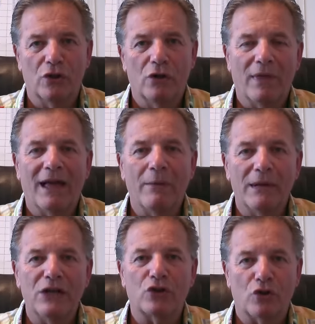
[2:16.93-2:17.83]
with how
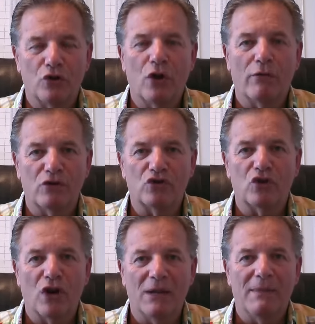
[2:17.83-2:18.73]
many turnovers
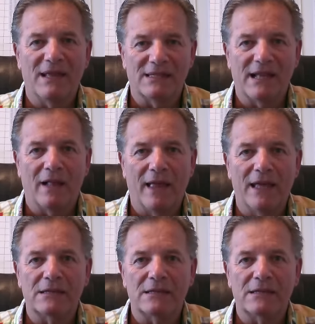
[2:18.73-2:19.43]
Johnny Manziel